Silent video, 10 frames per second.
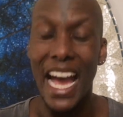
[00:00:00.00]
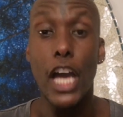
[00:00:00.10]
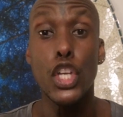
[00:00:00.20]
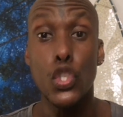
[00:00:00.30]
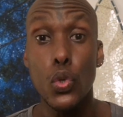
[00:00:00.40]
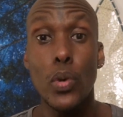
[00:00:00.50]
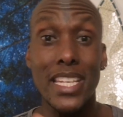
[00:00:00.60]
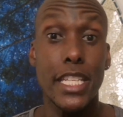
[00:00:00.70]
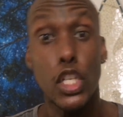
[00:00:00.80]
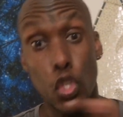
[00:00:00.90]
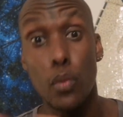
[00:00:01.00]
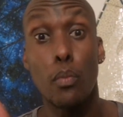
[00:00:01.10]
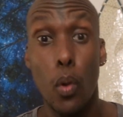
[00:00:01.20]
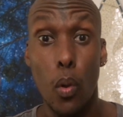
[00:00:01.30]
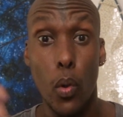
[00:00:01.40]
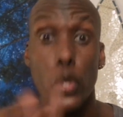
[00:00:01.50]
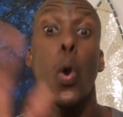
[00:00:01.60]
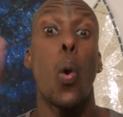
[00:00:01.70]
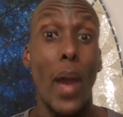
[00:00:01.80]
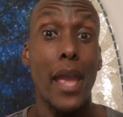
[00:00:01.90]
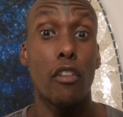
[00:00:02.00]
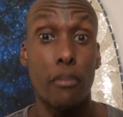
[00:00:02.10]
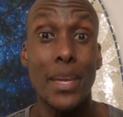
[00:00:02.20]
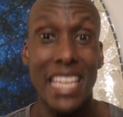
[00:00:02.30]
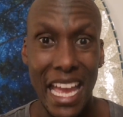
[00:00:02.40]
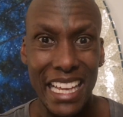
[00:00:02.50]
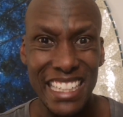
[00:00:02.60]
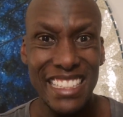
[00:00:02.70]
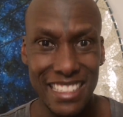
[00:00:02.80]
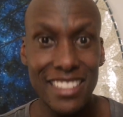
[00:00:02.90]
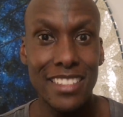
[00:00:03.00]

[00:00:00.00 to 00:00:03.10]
guide you and teach you more your way of being.